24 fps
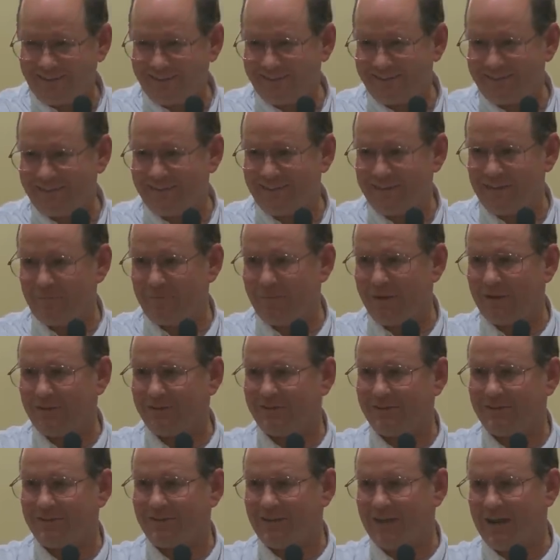to, the men
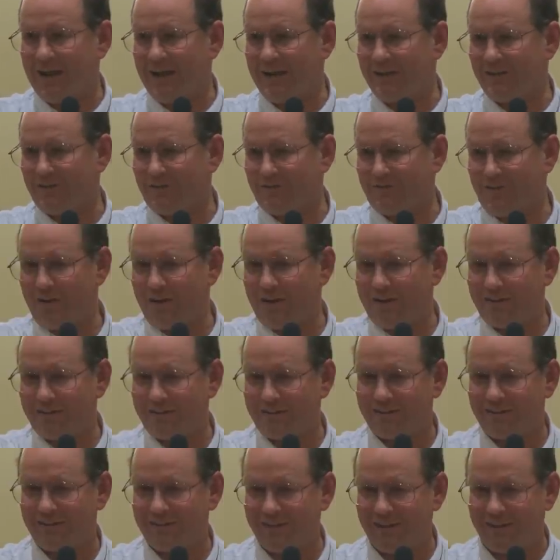to deny their faith
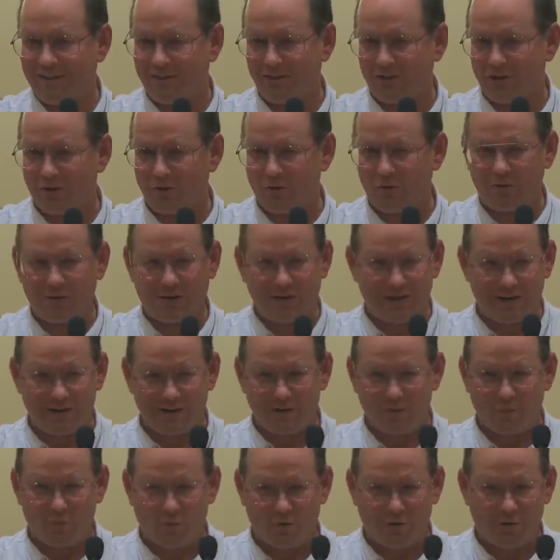and to go get in
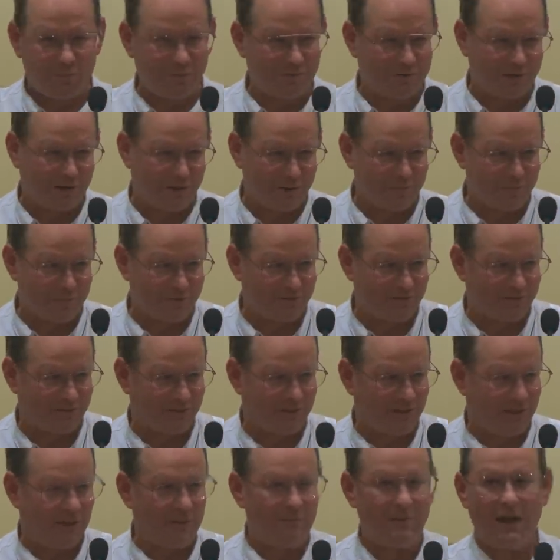the warm tubs.
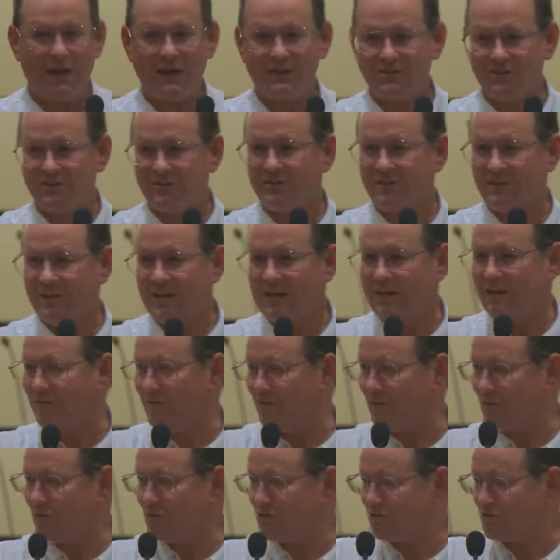Imagine tonight
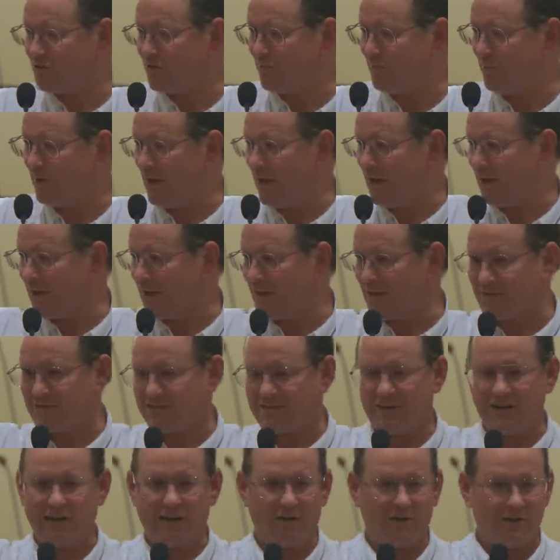if you were stripped naked and
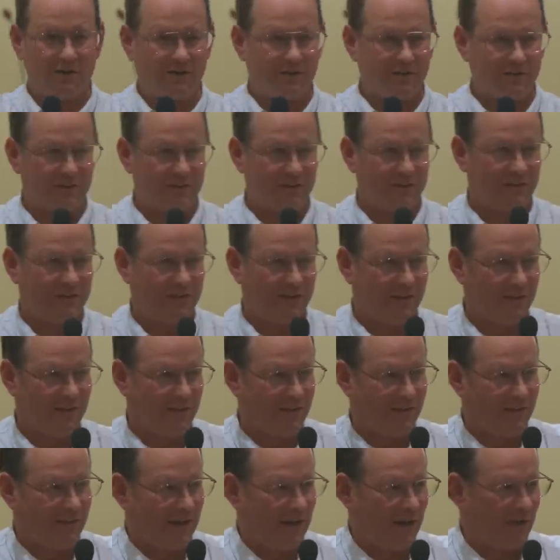sent out, into the,
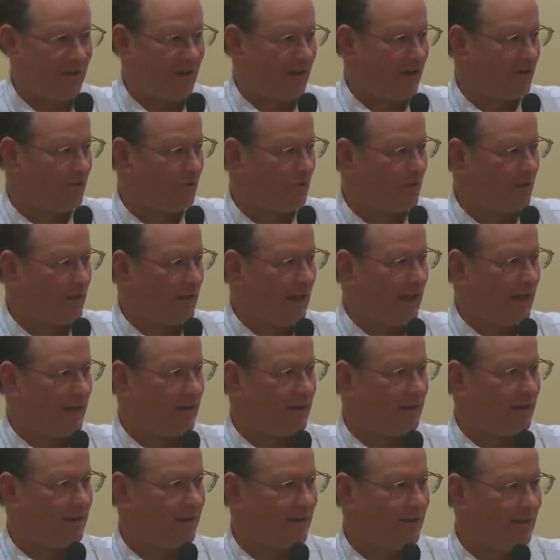out onto a
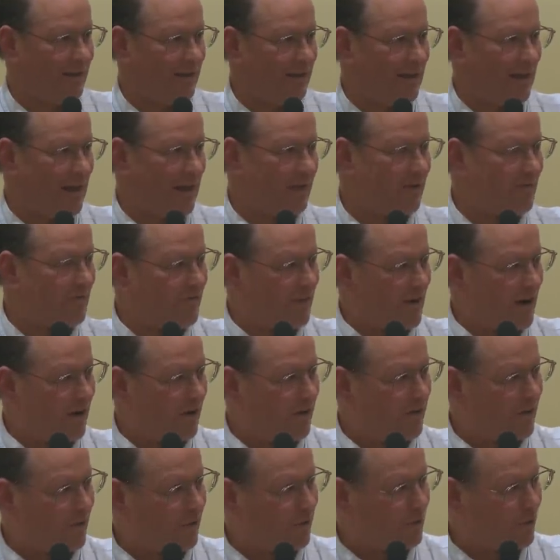lake, and they had a
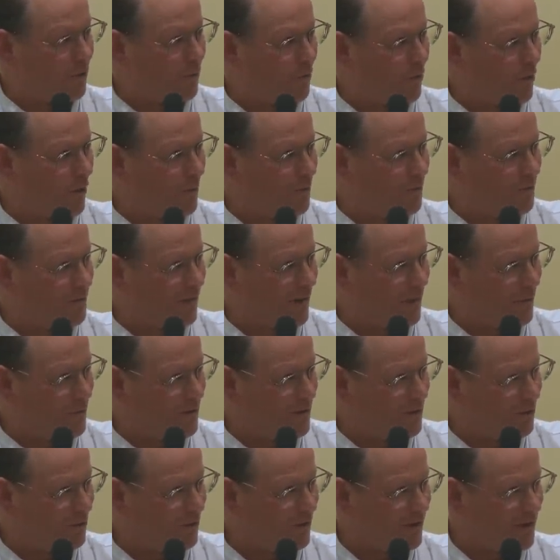fire there with a warm tub
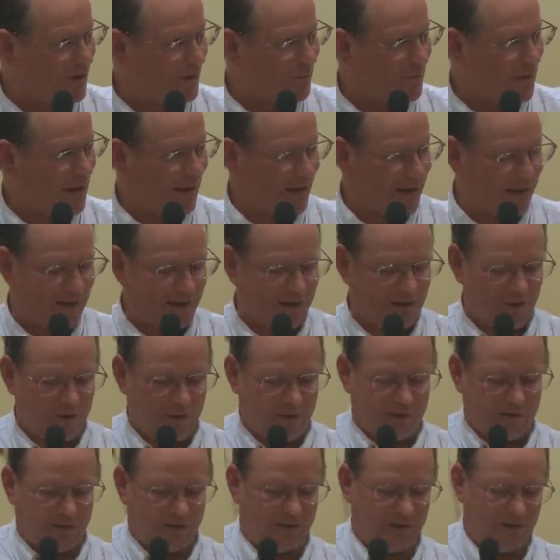and you could come back in and go
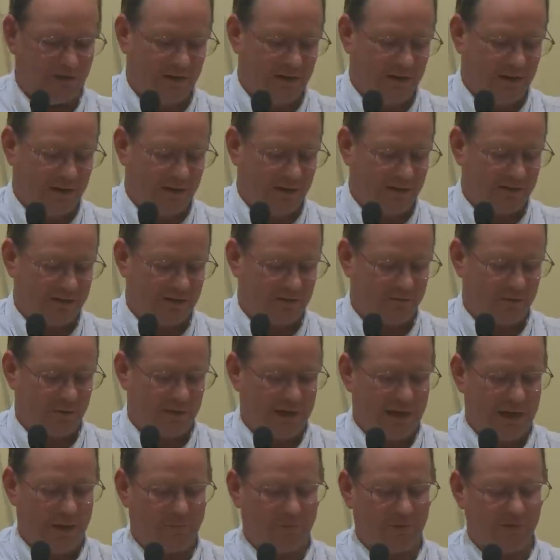on there. This is what
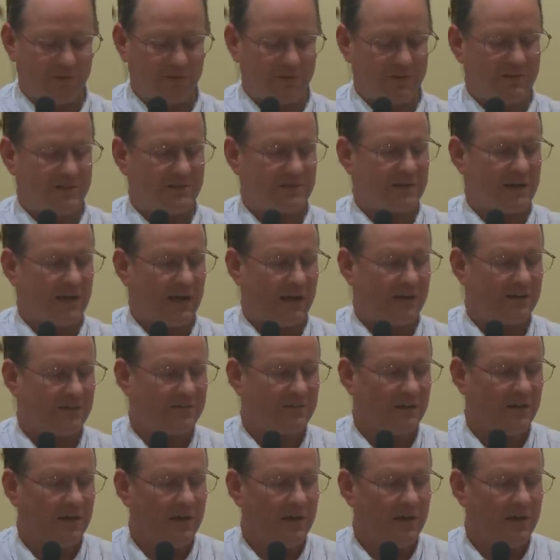happened to these guys.